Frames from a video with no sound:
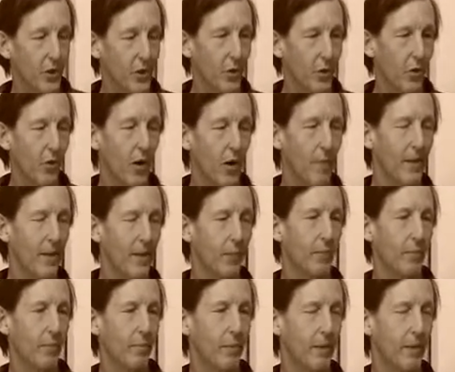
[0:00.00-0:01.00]
store, I'm
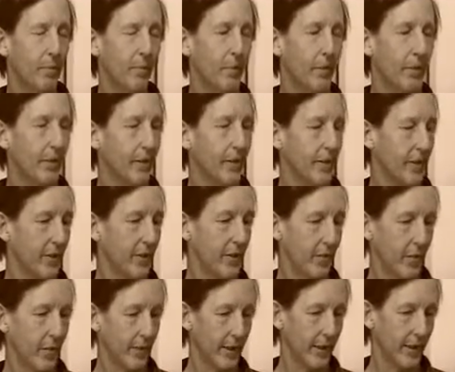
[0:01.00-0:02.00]
helping people to.
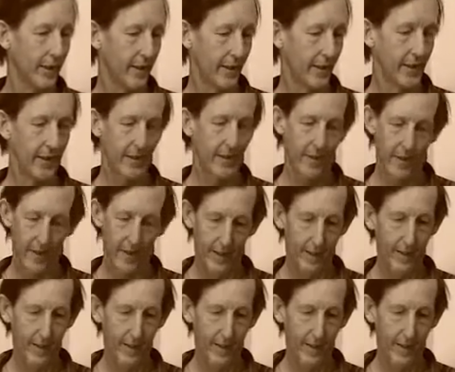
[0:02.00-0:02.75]
Uh,